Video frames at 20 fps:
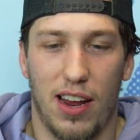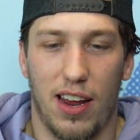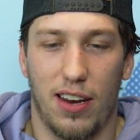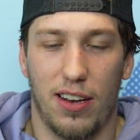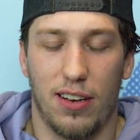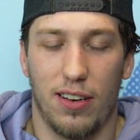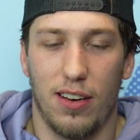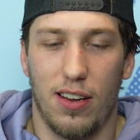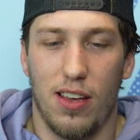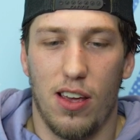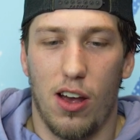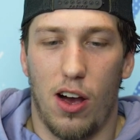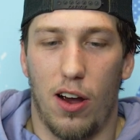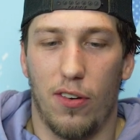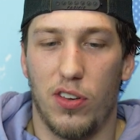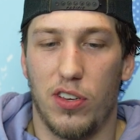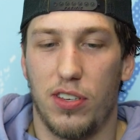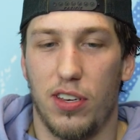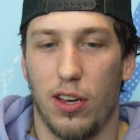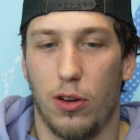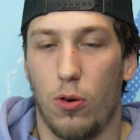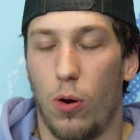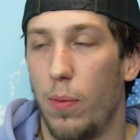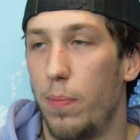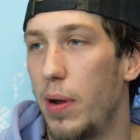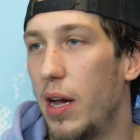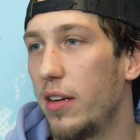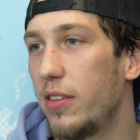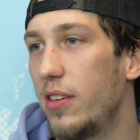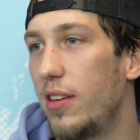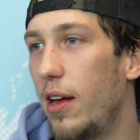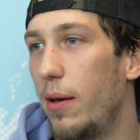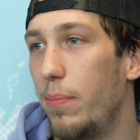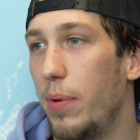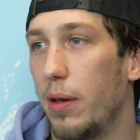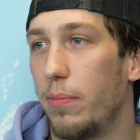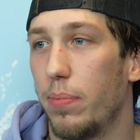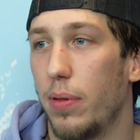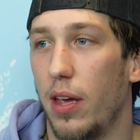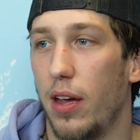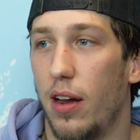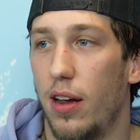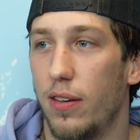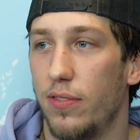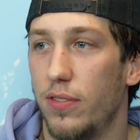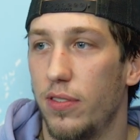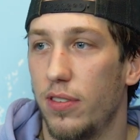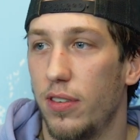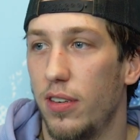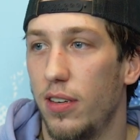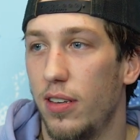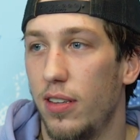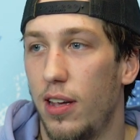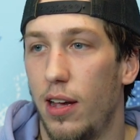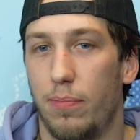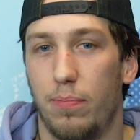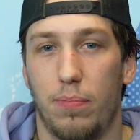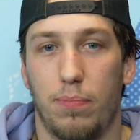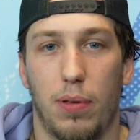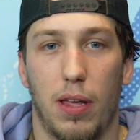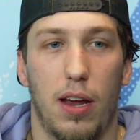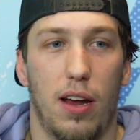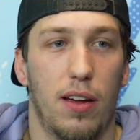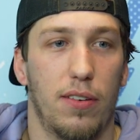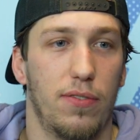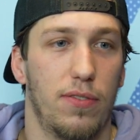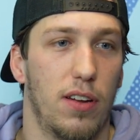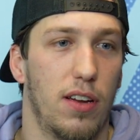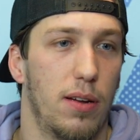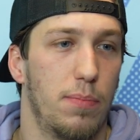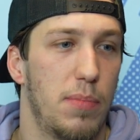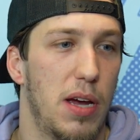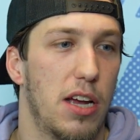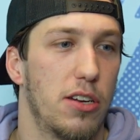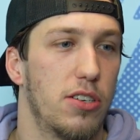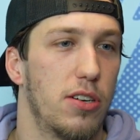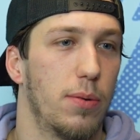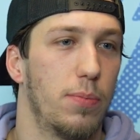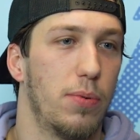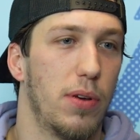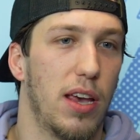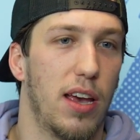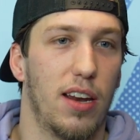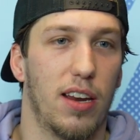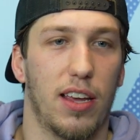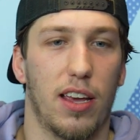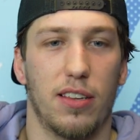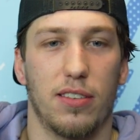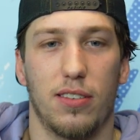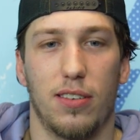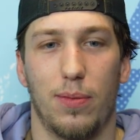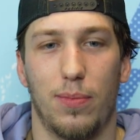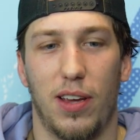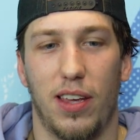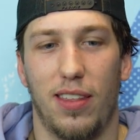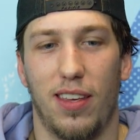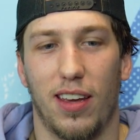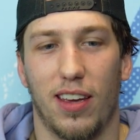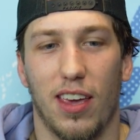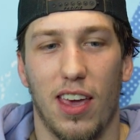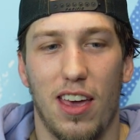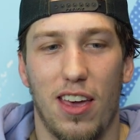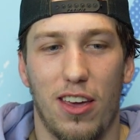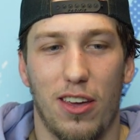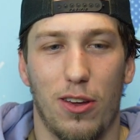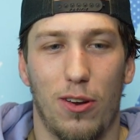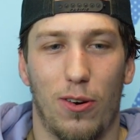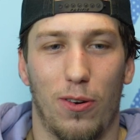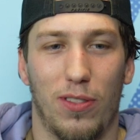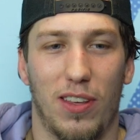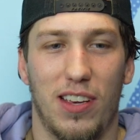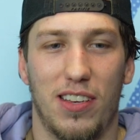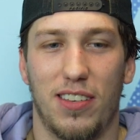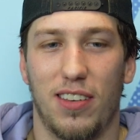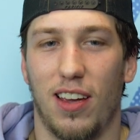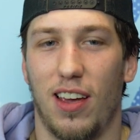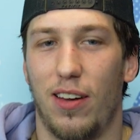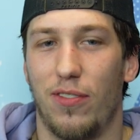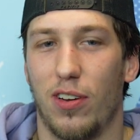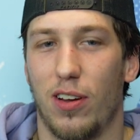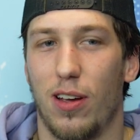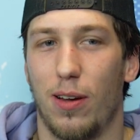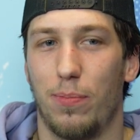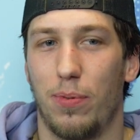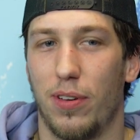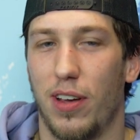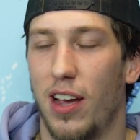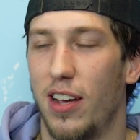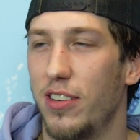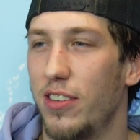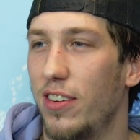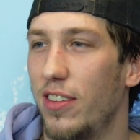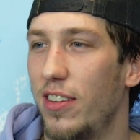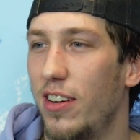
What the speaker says: and obviously going back to that playoff matchup we had against them, I think they still have a couple guys on